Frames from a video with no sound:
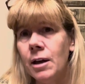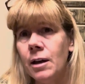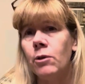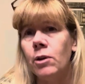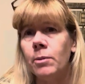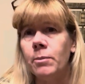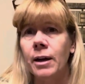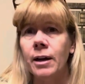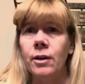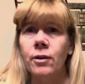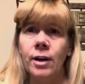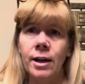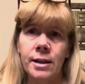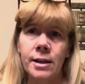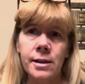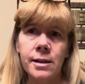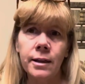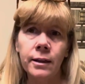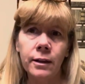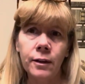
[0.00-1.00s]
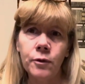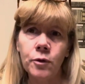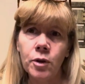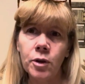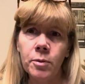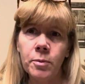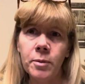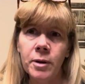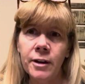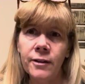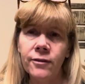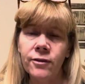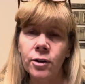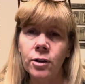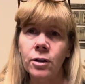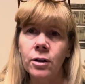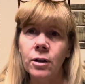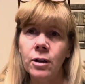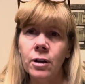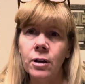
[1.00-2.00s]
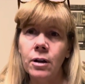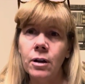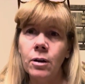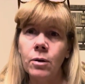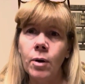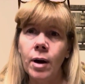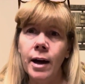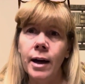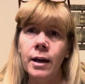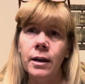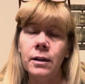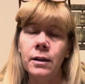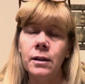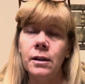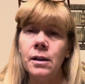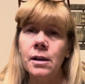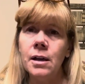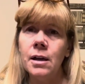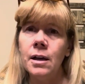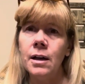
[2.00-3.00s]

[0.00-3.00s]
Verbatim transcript: When my grandson lived with me for a while,